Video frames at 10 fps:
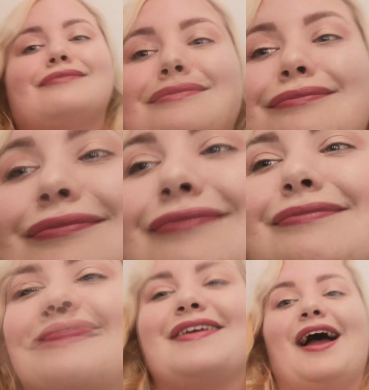stop
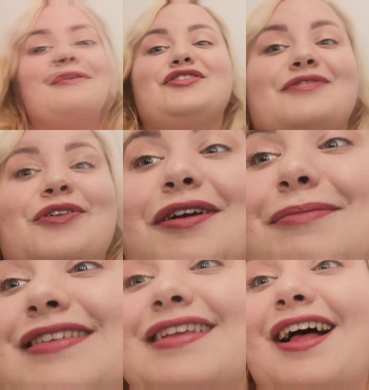talking. I'm just vlogging
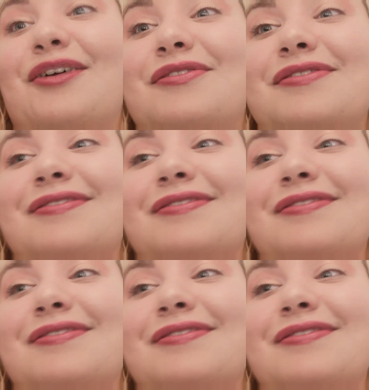myself.